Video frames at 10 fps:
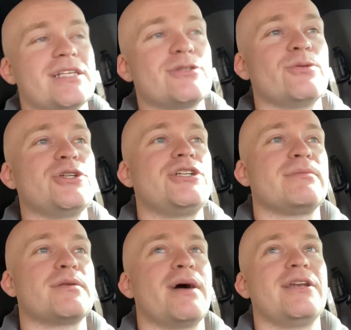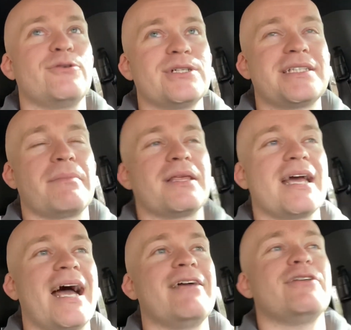This one was shipped to my doorstep. The
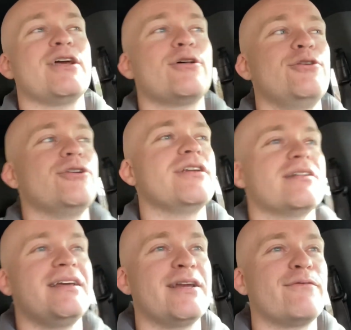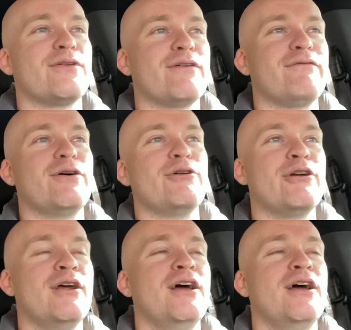guy even included cleaner for the filter.